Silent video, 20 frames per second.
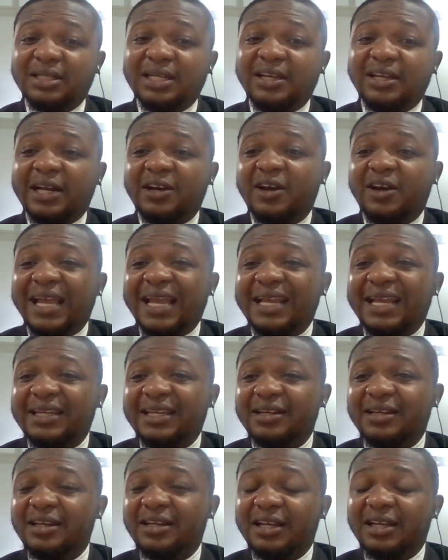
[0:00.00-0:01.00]
then you're not
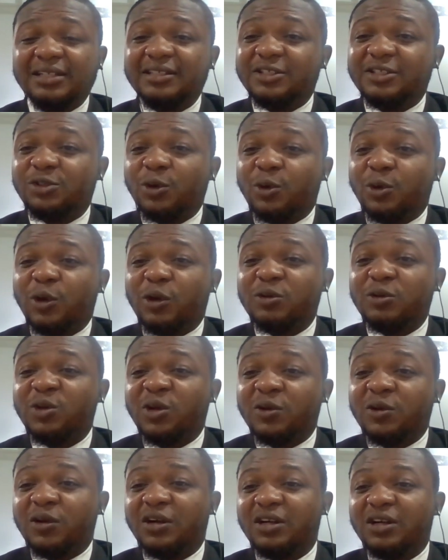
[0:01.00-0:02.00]
earning the so-called
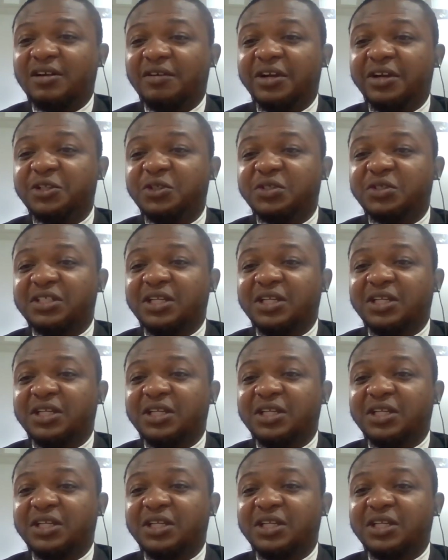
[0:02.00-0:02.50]
non-oil revenues